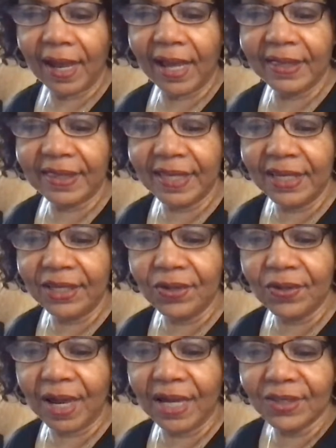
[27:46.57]
I think
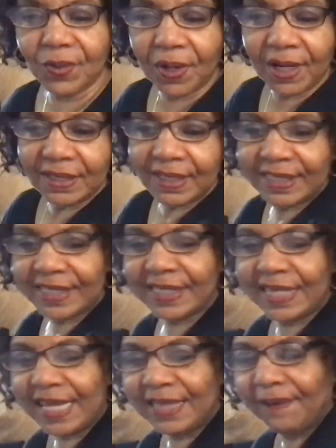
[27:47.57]
you guys wanted to
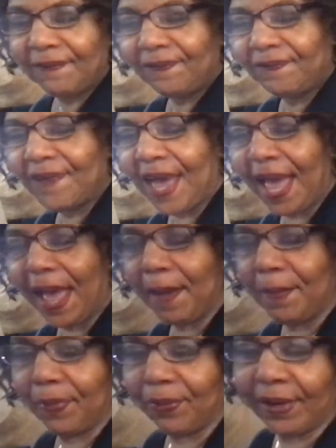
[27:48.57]
see the
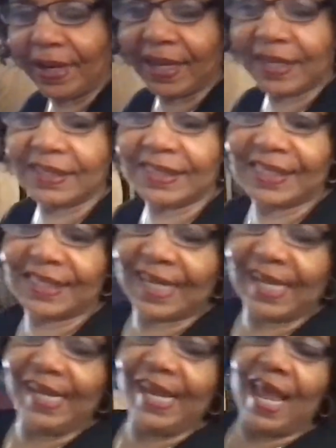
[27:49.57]
fabrics
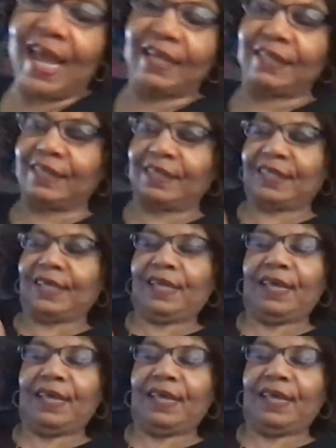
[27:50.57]
next.